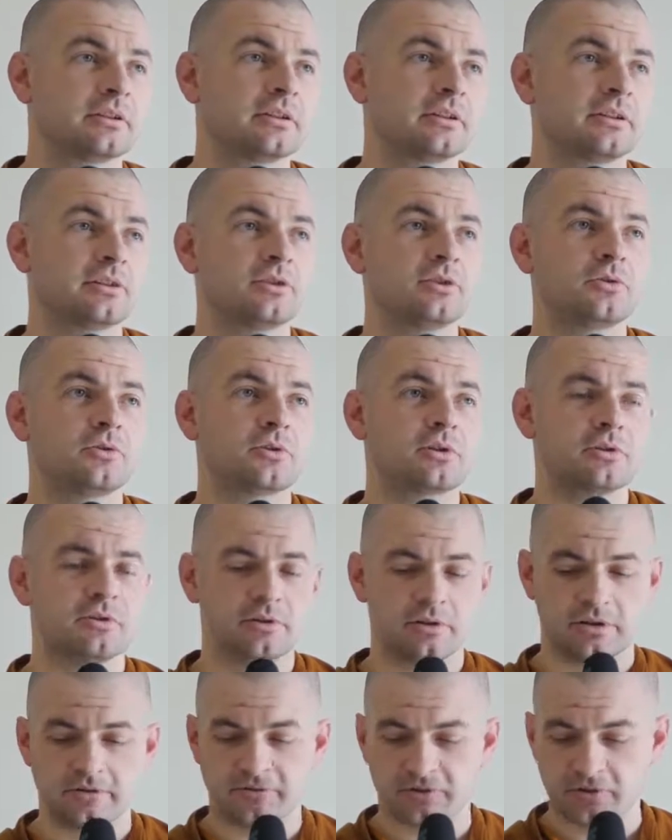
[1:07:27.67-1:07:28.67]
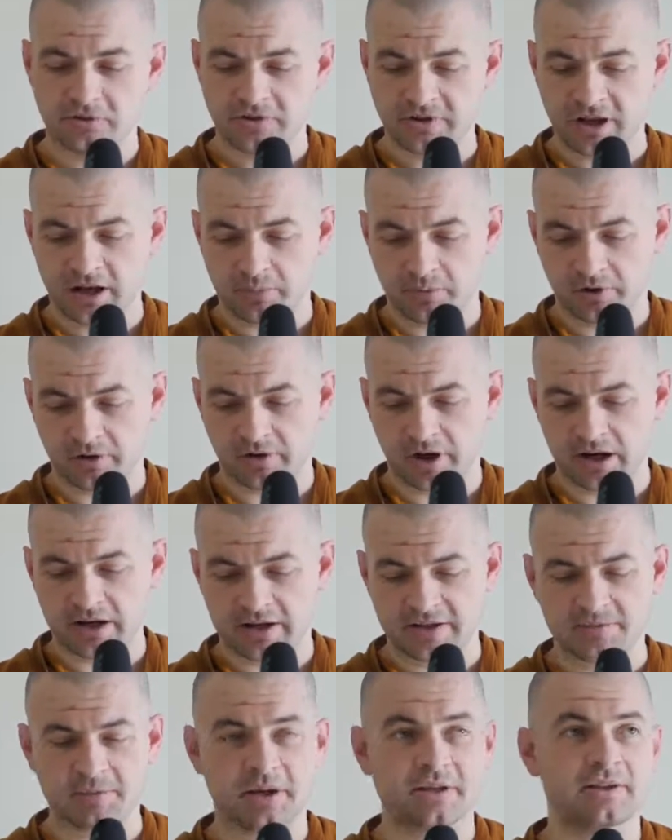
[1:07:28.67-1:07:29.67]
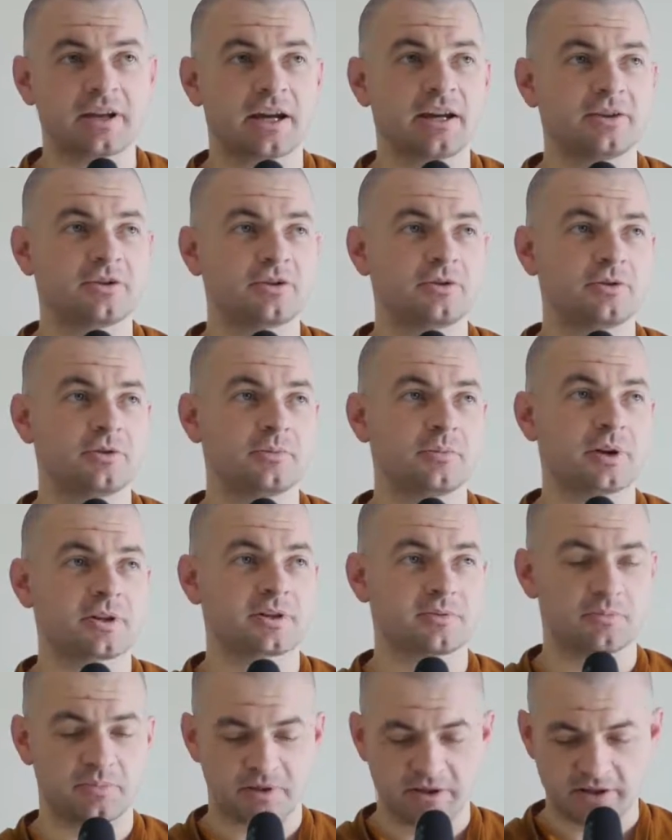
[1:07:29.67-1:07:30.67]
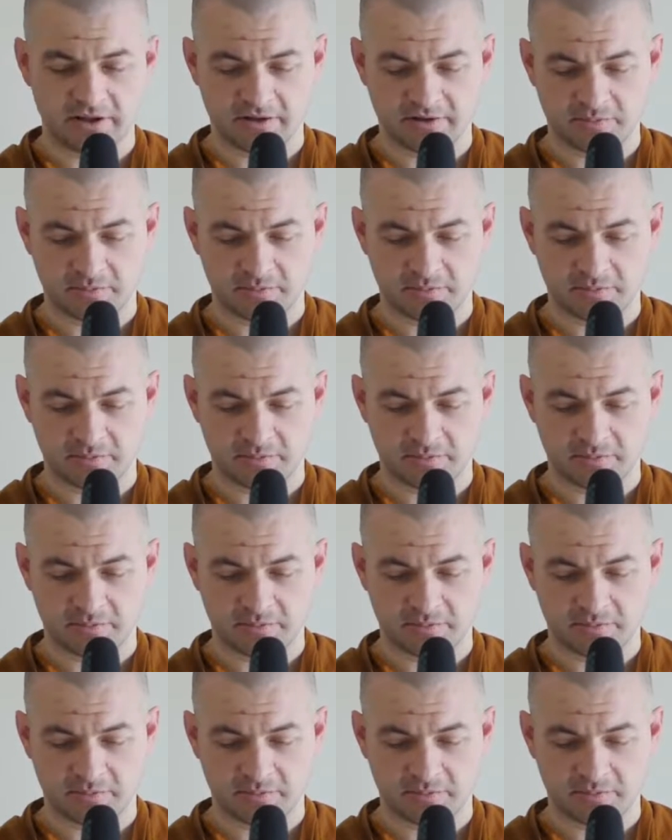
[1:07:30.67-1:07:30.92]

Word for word: You can, if you set up a great expectation, you must be